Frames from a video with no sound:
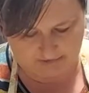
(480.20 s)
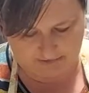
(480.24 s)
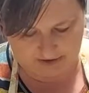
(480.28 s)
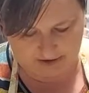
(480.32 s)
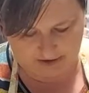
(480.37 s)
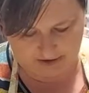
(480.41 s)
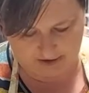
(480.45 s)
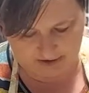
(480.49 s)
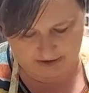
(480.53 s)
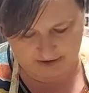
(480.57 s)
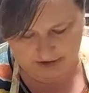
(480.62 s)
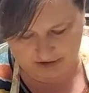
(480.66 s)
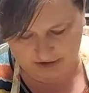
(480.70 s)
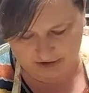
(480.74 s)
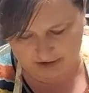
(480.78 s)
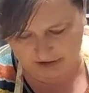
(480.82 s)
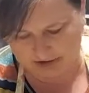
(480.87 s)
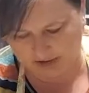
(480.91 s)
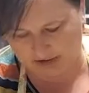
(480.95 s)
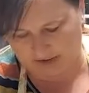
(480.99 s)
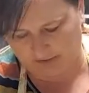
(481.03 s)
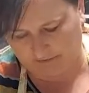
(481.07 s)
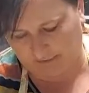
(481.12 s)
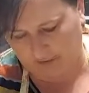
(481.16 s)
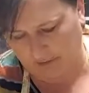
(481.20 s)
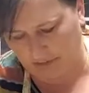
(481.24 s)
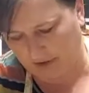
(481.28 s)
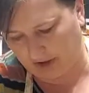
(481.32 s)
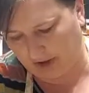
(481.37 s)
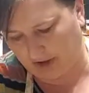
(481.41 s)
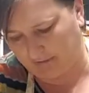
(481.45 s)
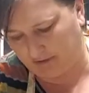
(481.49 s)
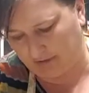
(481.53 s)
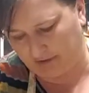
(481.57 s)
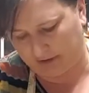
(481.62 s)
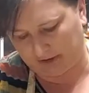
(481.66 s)
fun because if you were
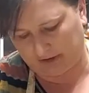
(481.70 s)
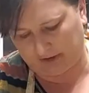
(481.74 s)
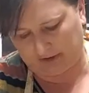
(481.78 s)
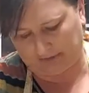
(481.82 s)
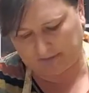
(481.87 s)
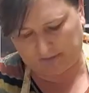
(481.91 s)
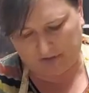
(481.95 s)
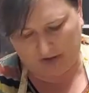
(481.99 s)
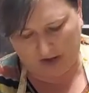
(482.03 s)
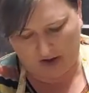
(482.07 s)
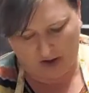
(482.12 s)
ever,